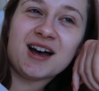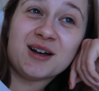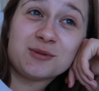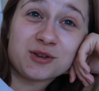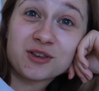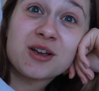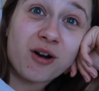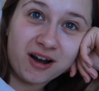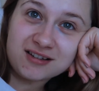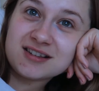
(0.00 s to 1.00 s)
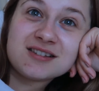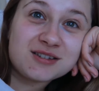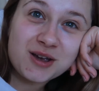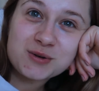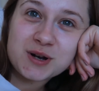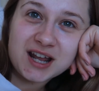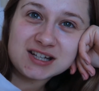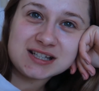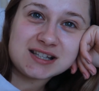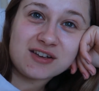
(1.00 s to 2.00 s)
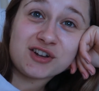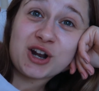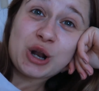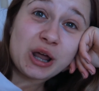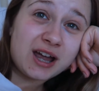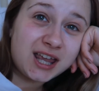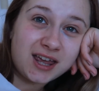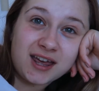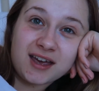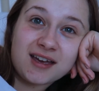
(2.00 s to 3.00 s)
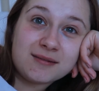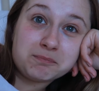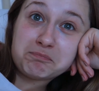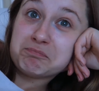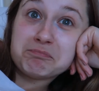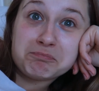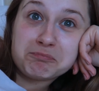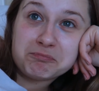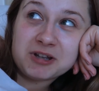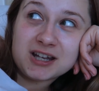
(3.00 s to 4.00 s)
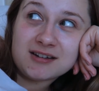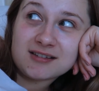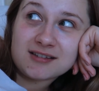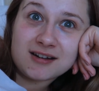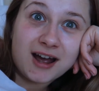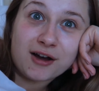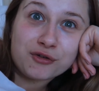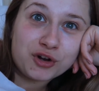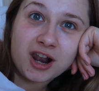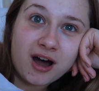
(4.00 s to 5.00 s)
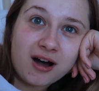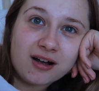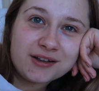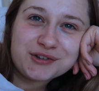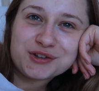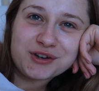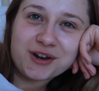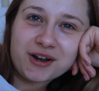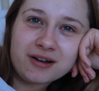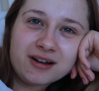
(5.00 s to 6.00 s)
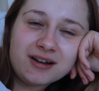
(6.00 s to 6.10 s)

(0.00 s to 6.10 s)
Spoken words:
And so I was like, all right, let's just go to an agency. If I don't like it, it doesn't have to last, you know?